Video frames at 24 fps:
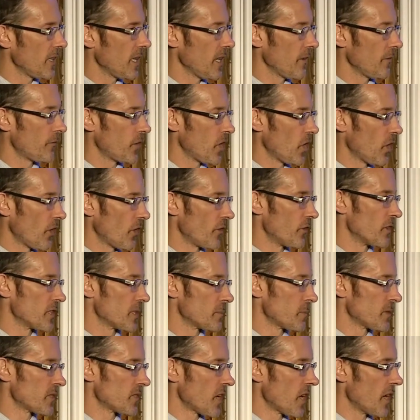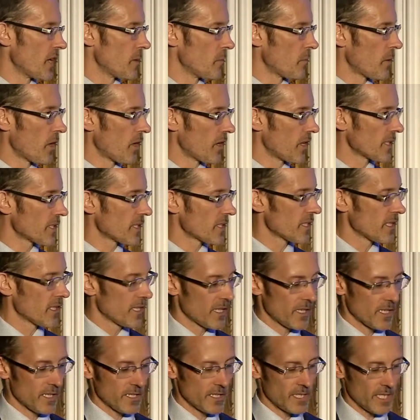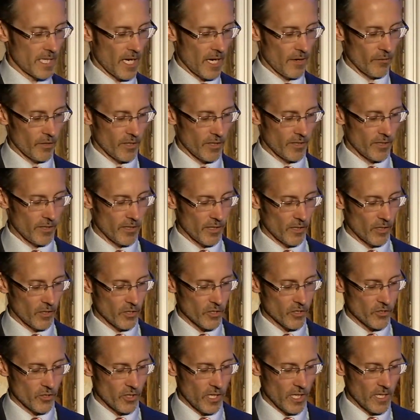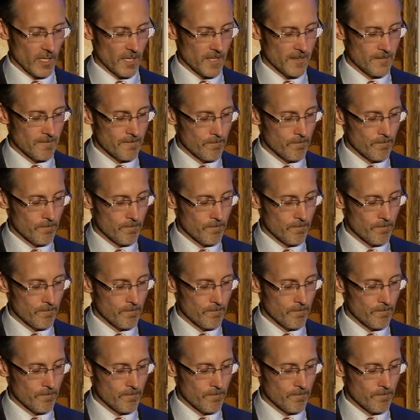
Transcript: if the honour is bestowed upon us, to govern in Australia.